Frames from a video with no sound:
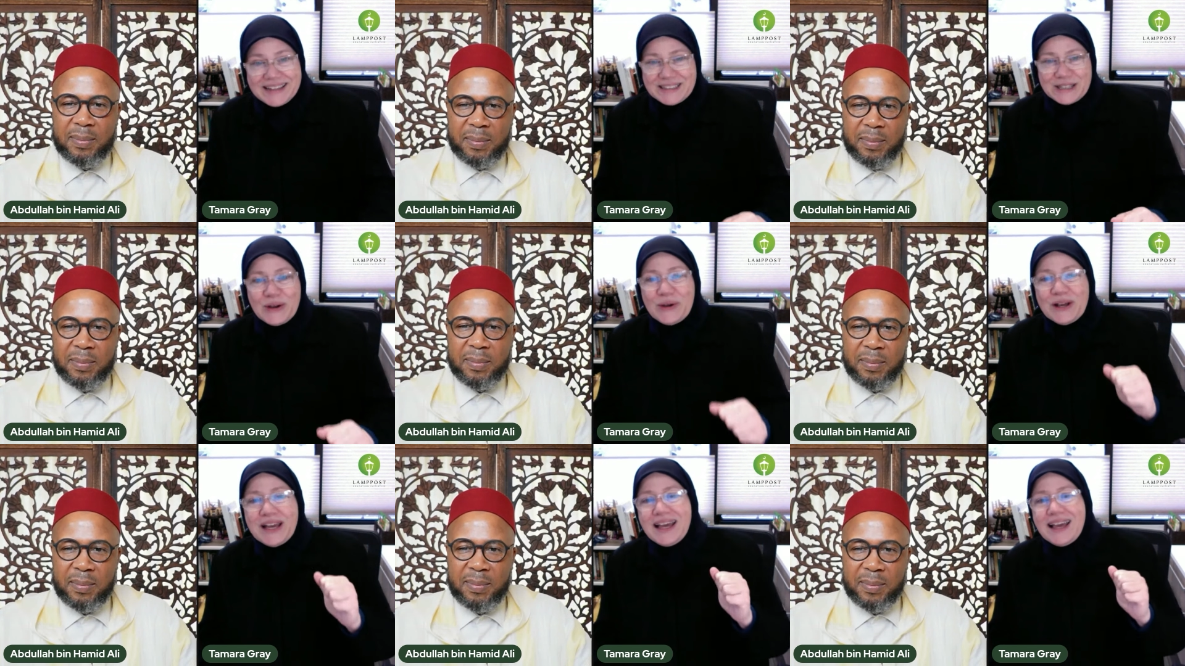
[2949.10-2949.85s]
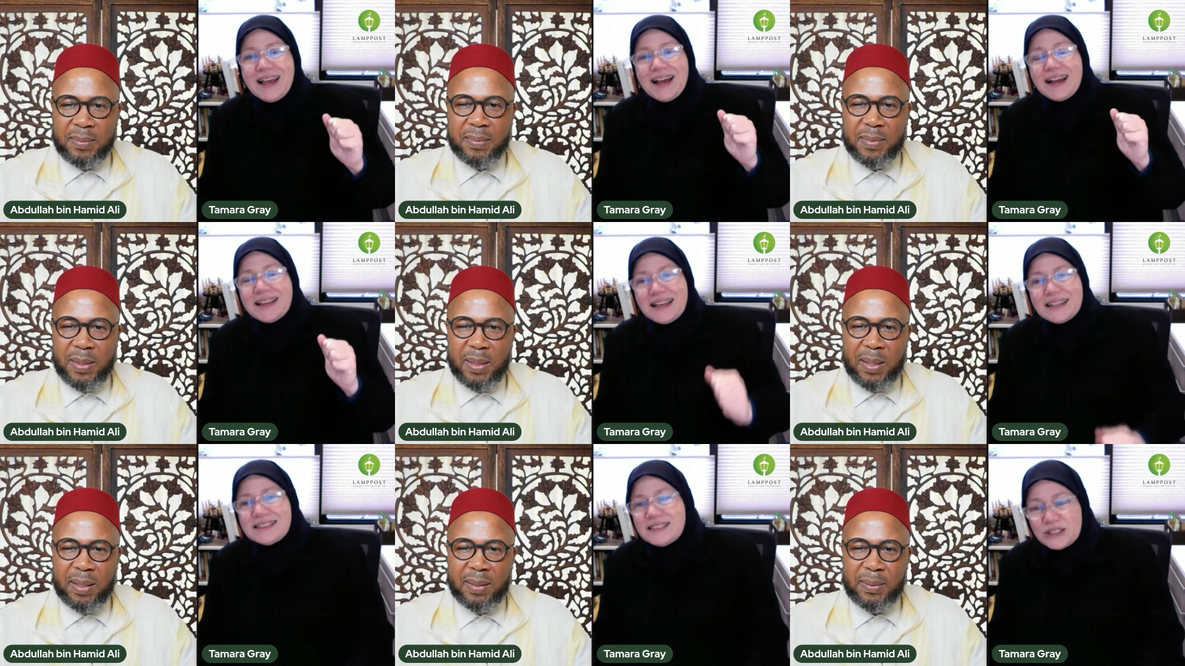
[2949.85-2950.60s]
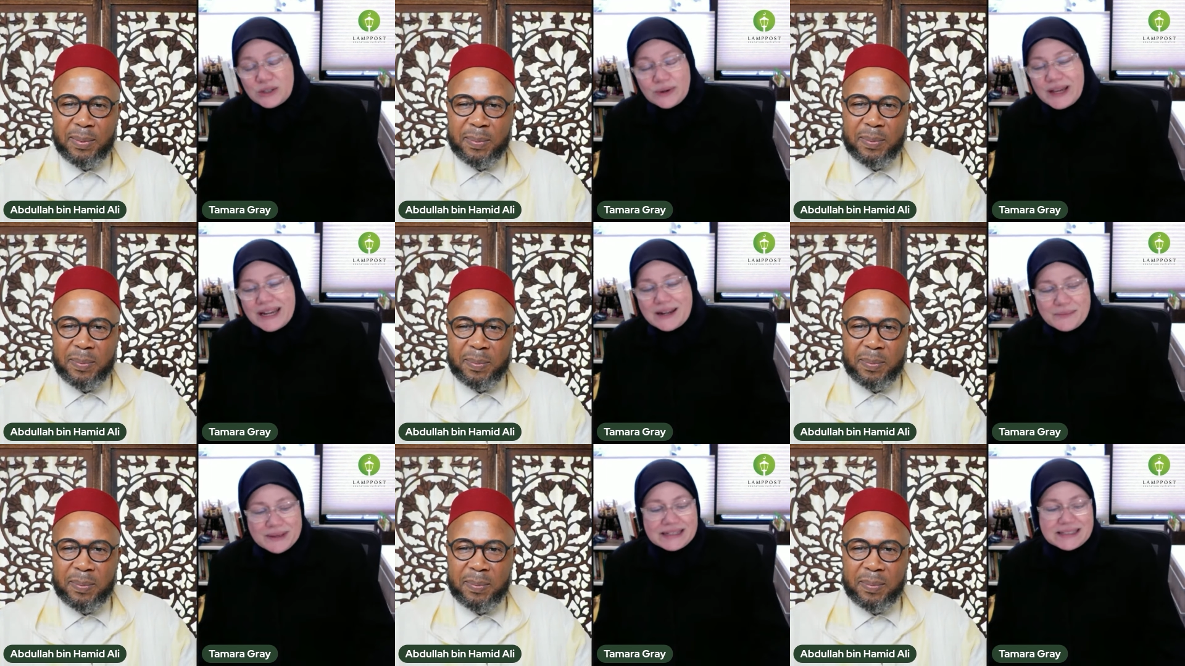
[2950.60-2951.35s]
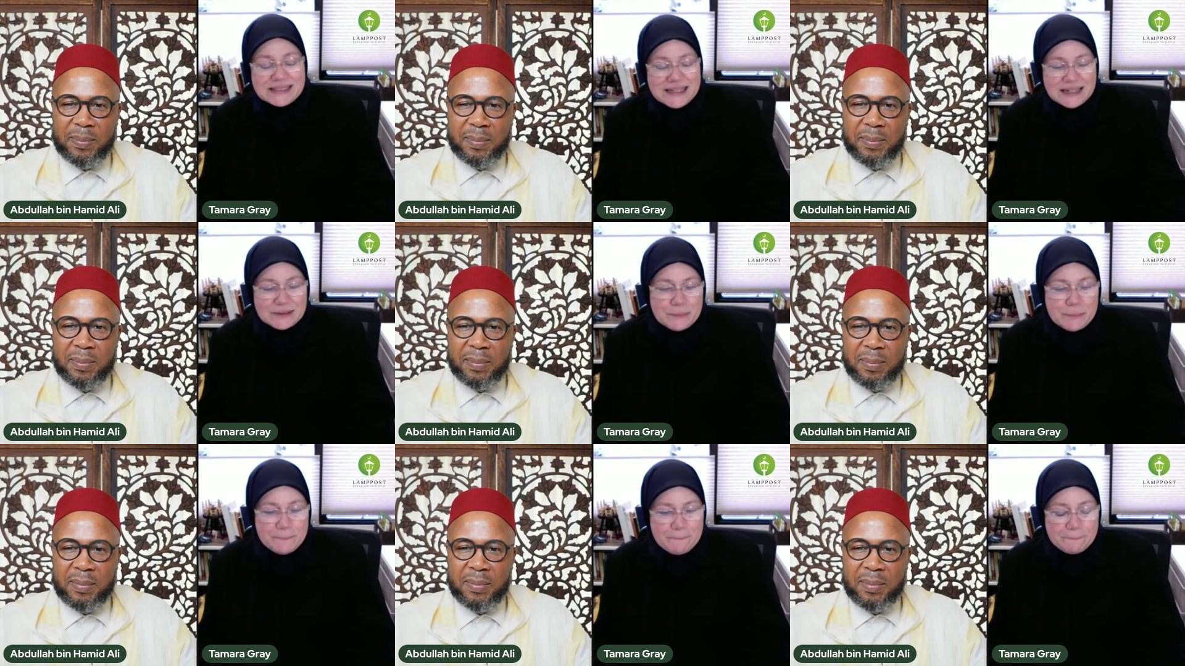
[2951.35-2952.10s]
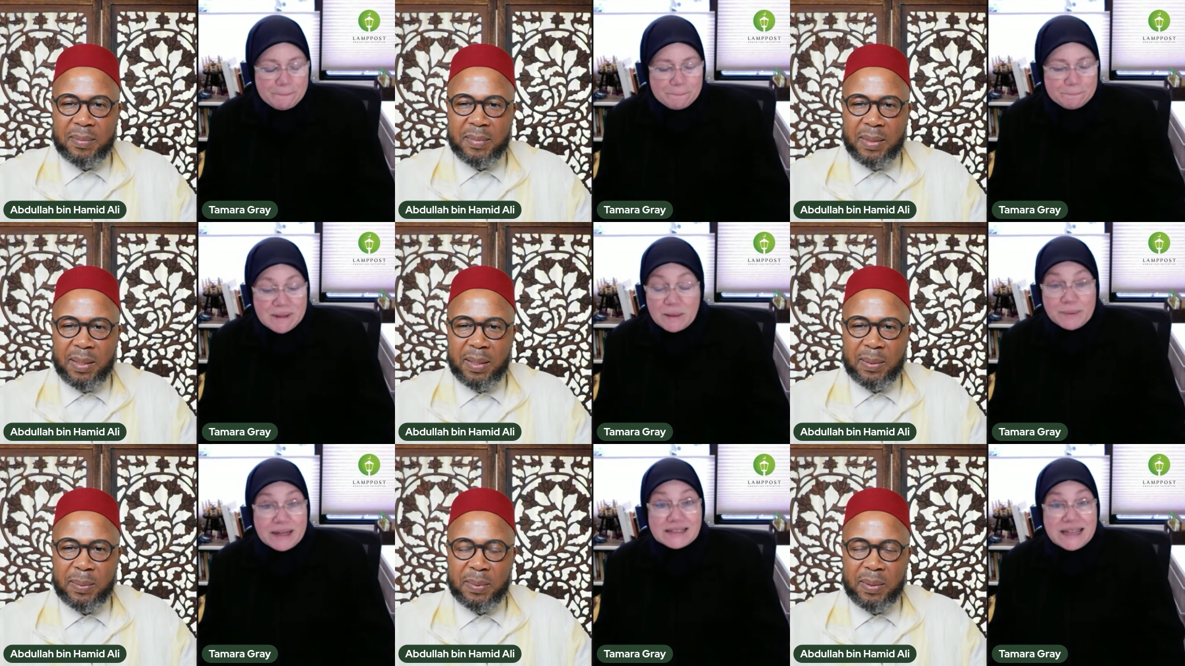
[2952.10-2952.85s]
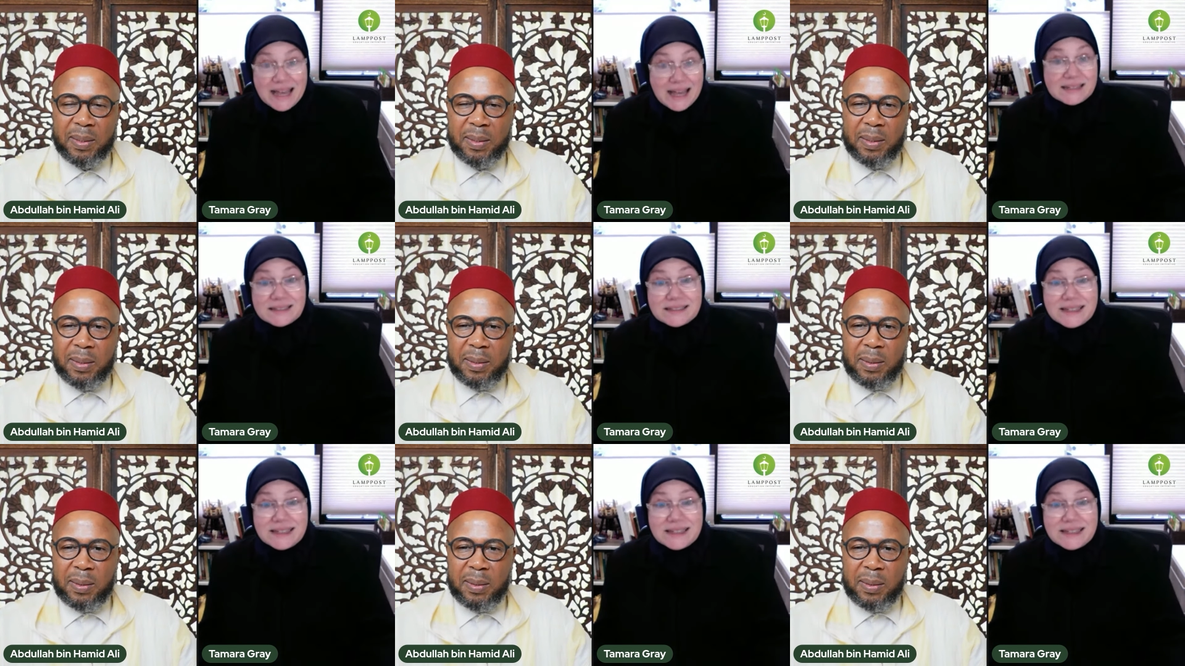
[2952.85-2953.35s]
Speaker 1: so I mm-hmm. like to do it, but um, yeah, let's end.